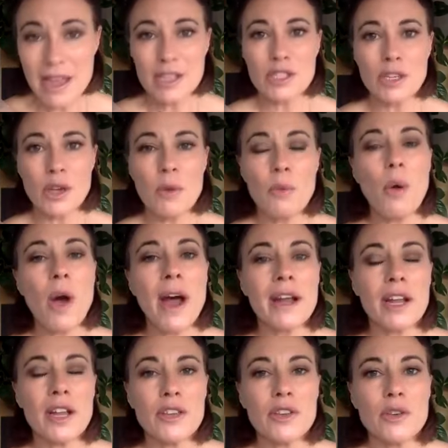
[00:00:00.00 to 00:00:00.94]
So,
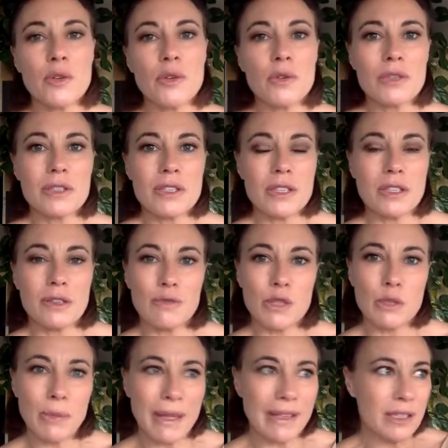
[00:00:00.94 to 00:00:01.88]
why don't you sort of
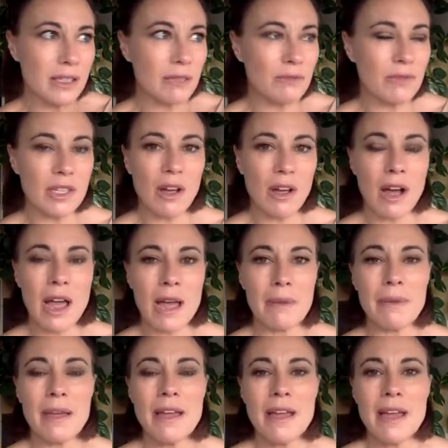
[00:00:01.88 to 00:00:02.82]
spend some
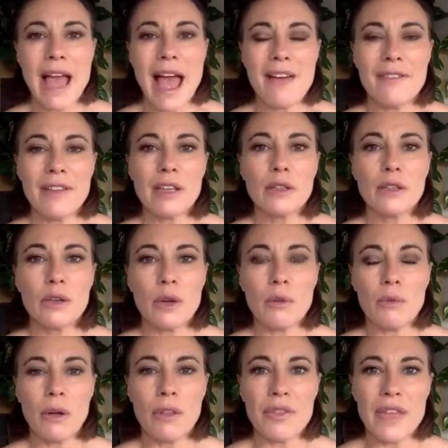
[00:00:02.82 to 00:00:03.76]
time having a look
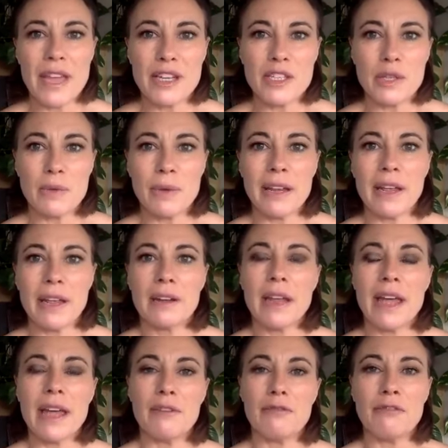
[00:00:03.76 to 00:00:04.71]
at what they're doing
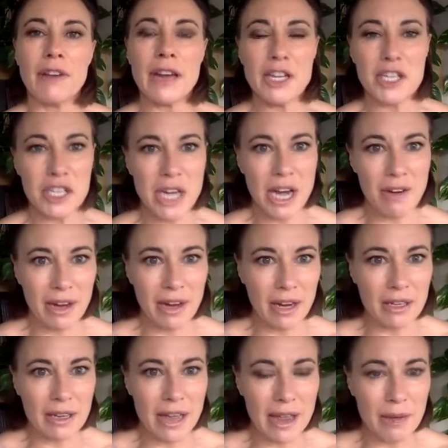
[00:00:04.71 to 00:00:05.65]
and, and
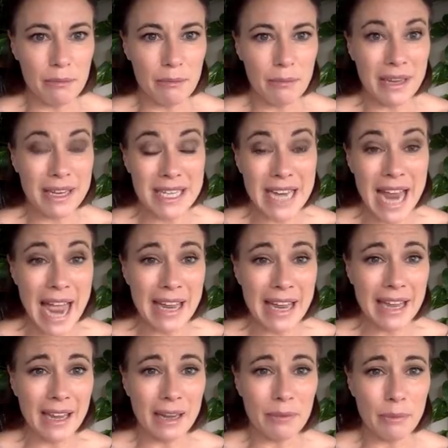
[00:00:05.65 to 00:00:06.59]
resharing and, and
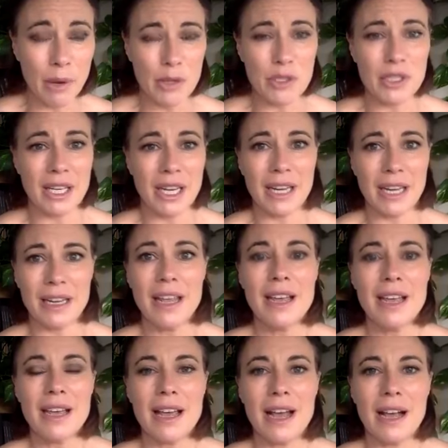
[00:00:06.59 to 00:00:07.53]
tagging and posting and
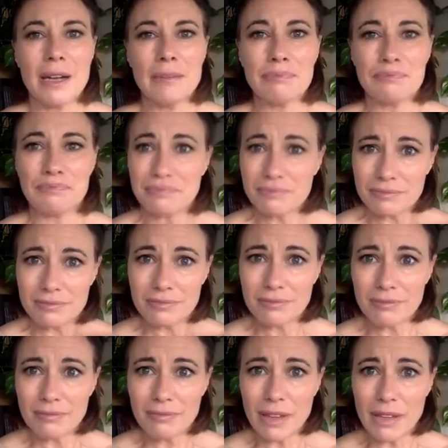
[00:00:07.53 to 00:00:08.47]
um,
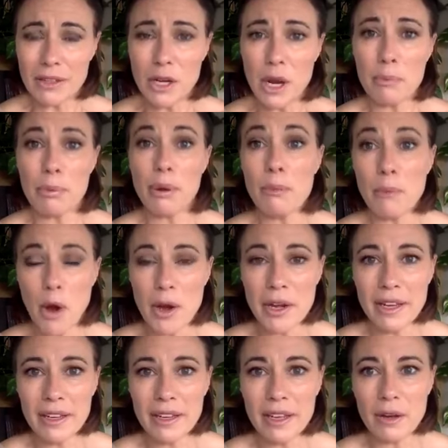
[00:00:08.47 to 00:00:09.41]
you know,
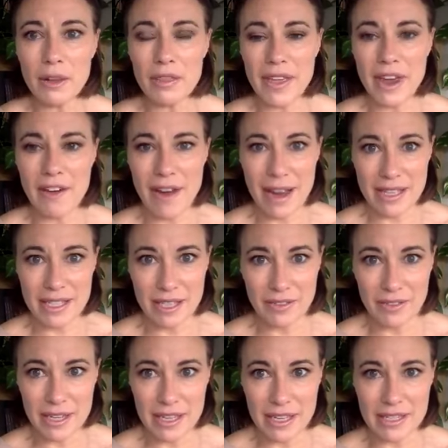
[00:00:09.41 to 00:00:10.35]
promoting their
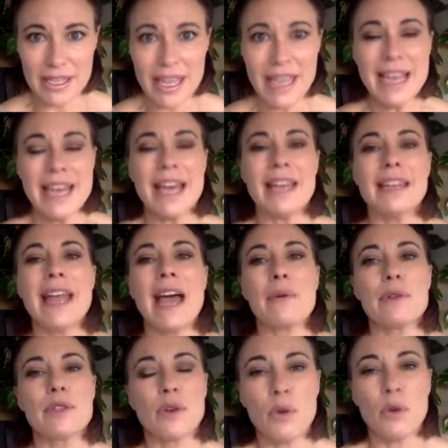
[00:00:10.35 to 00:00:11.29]
activities.
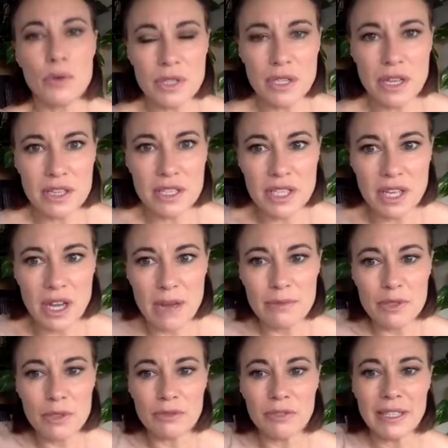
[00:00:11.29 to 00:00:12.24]
Now is also the
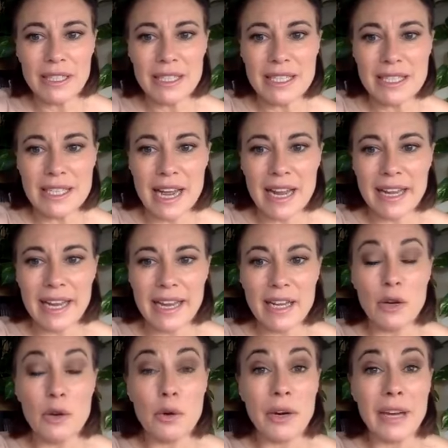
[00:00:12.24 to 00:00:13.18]
time to really start
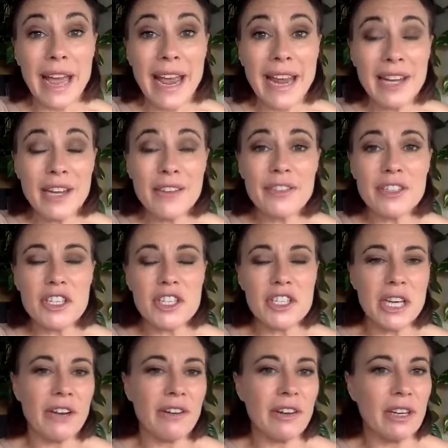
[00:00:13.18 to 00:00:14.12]
getting creative and
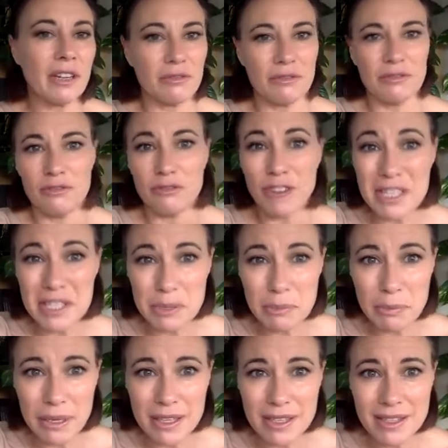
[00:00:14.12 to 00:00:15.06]
sharing
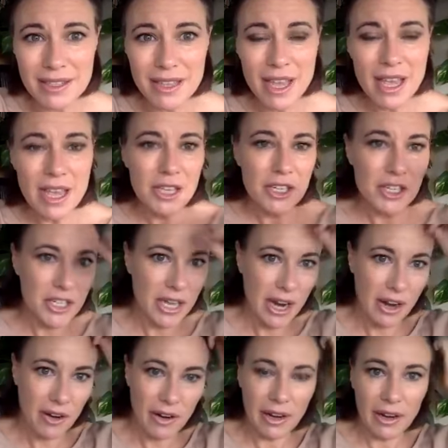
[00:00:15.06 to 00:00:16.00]
recipes,
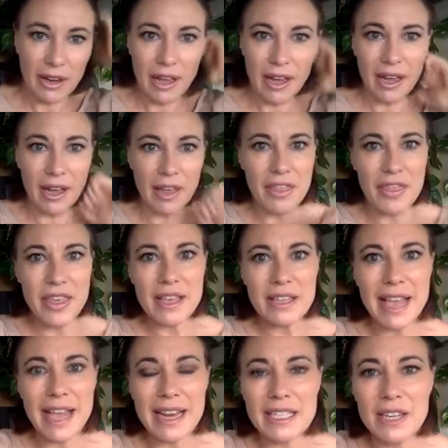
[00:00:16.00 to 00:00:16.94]
sharing uh,
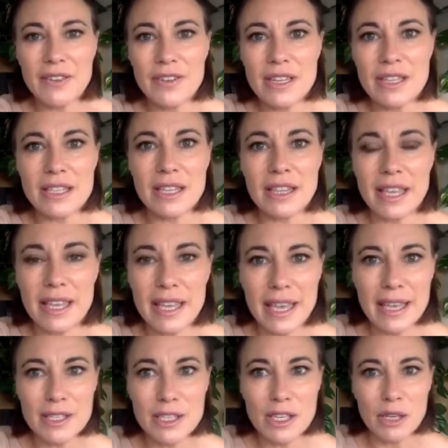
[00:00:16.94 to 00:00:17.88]
thing activities that the
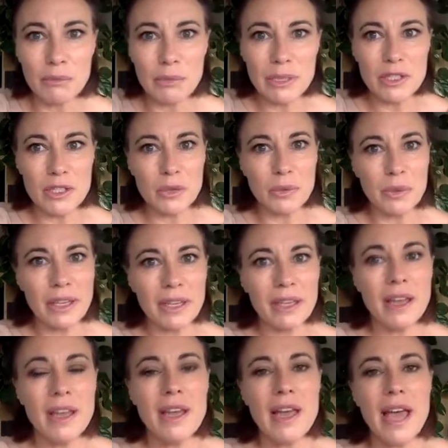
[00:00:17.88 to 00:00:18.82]
kids can be
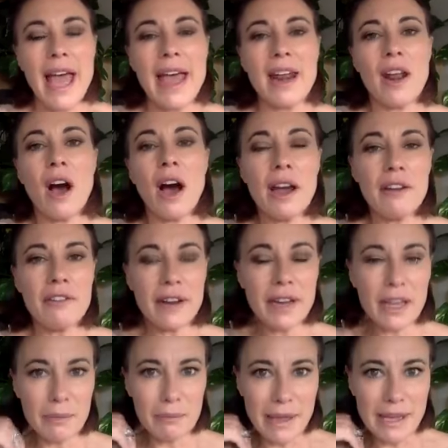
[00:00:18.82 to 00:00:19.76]
doing. And I
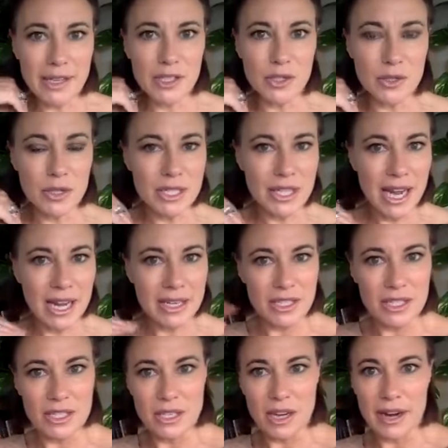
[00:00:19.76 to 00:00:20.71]
recommend you start
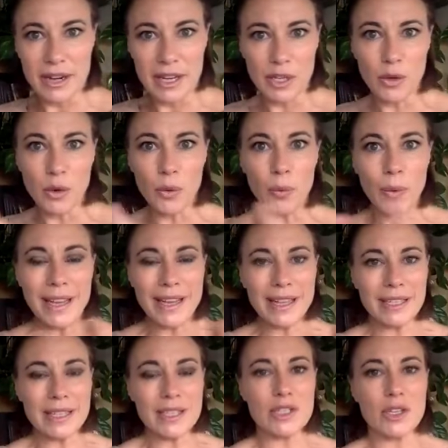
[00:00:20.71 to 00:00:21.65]
designing your
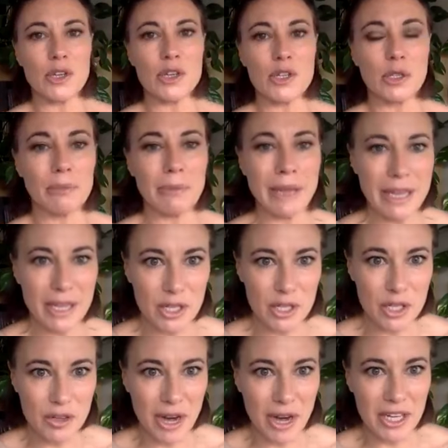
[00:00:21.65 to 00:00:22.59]
weekly social
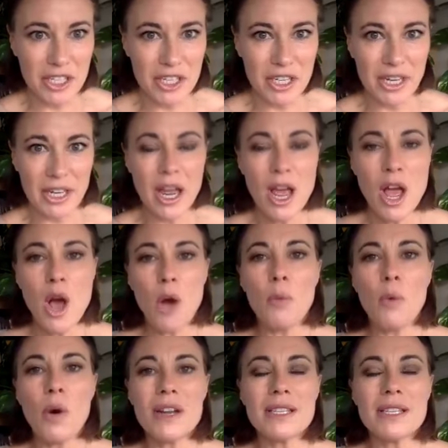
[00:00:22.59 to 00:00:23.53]
media strategy.
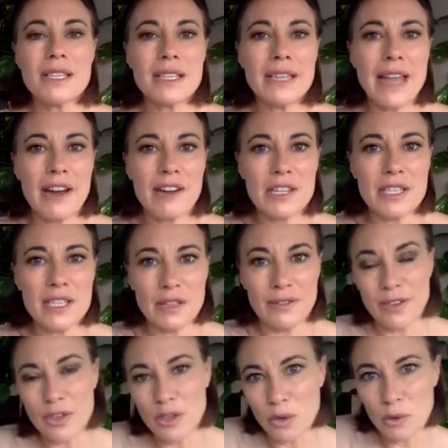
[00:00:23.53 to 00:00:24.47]
What is the
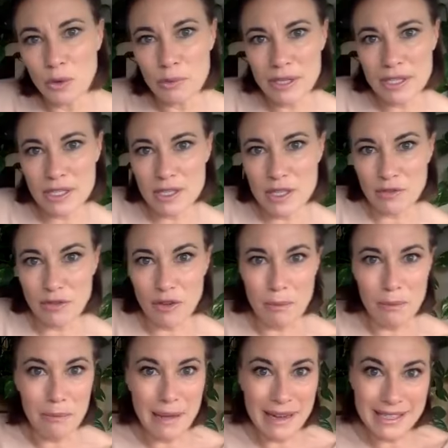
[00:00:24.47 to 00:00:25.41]
narrative in your business
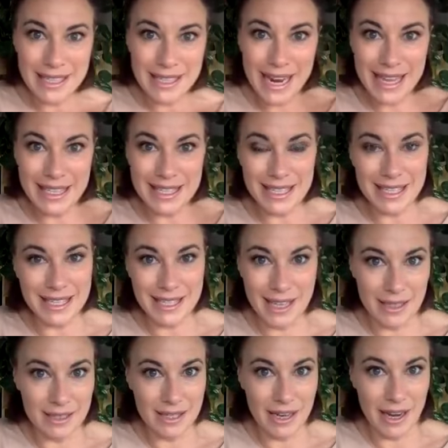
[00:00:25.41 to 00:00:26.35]
from Monday to
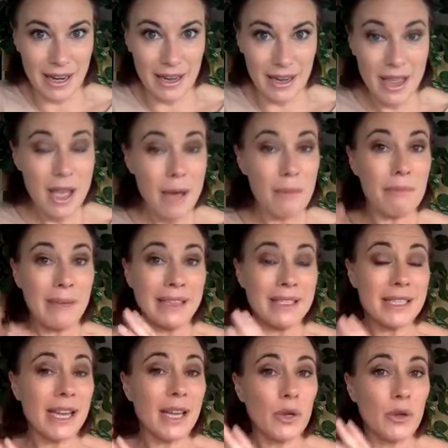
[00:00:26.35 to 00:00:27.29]
Sunday?
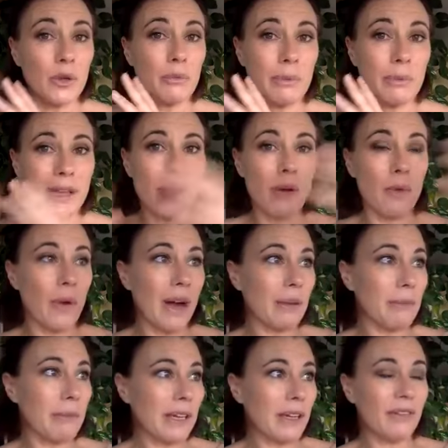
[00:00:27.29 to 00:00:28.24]
Monday could be a
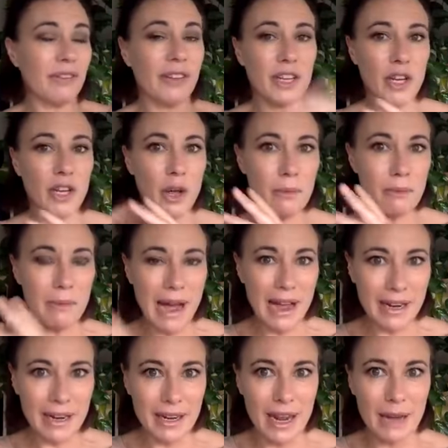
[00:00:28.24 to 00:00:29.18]
one-minute video
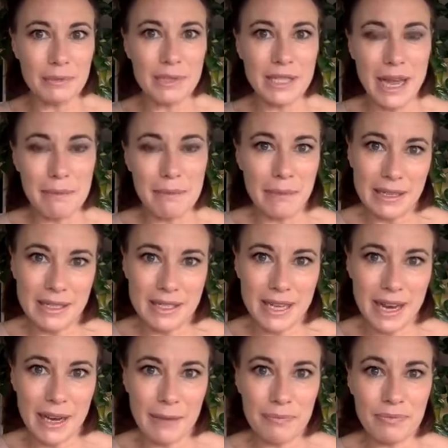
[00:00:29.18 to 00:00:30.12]
market update
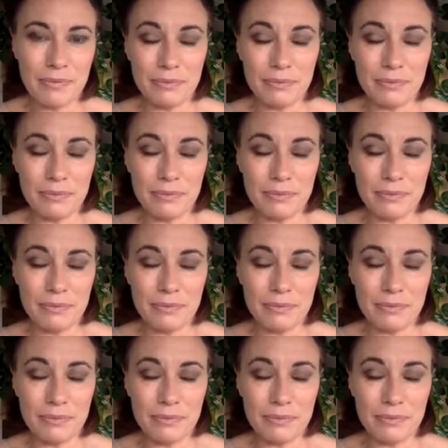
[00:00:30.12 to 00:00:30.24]
Monday.